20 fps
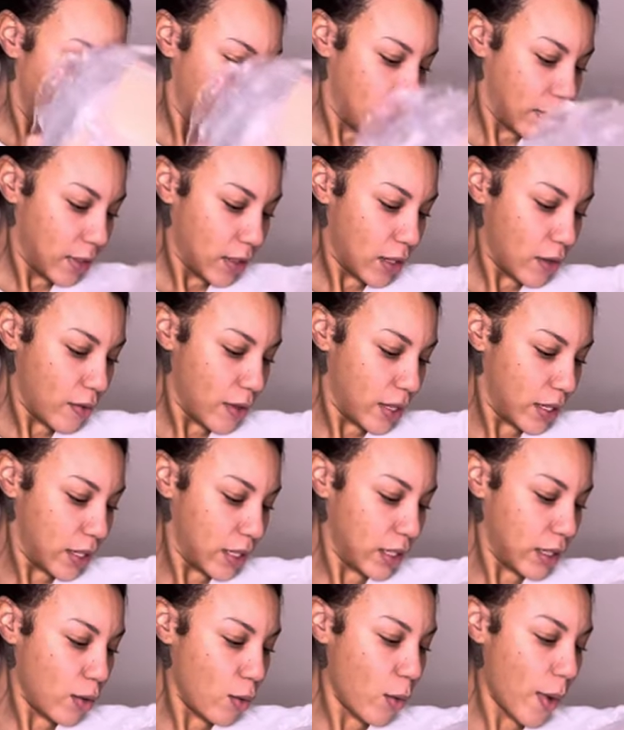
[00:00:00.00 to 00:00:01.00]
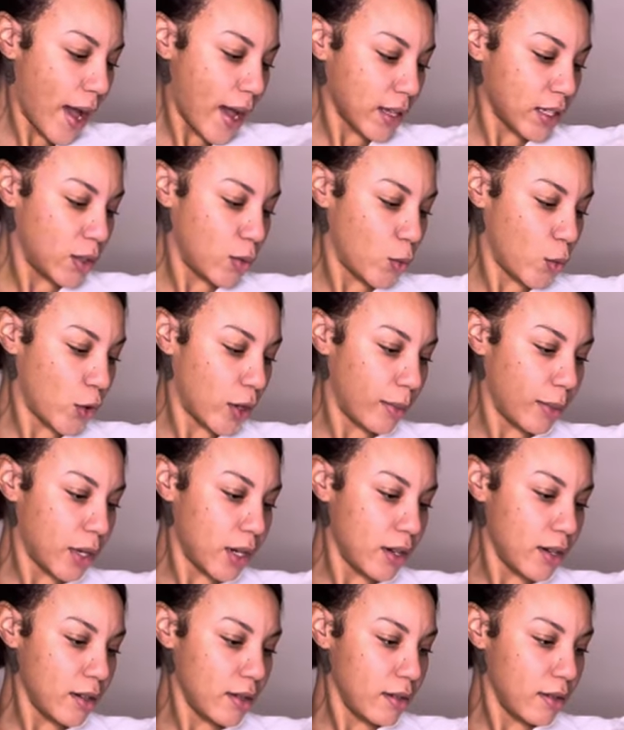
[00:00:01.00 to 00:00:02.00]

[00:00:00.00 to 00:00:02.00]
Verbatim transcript: So this is the wax warmer.